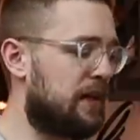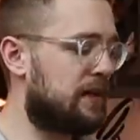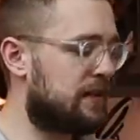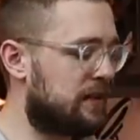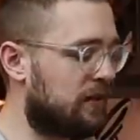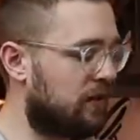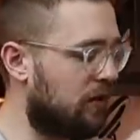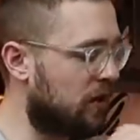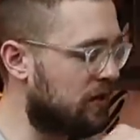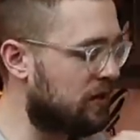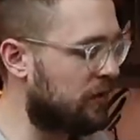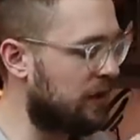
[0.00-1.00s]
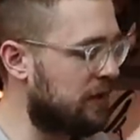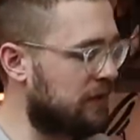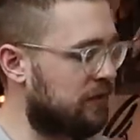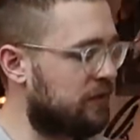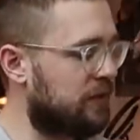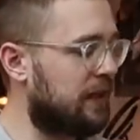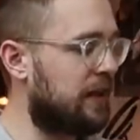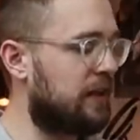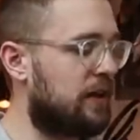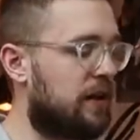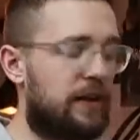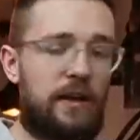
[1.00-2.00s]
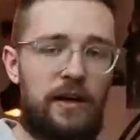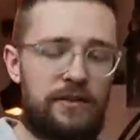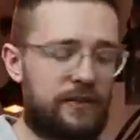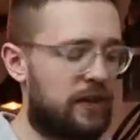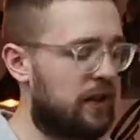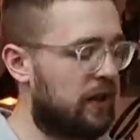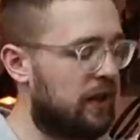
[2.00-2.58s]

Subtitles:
it's not so easy to get it on and off.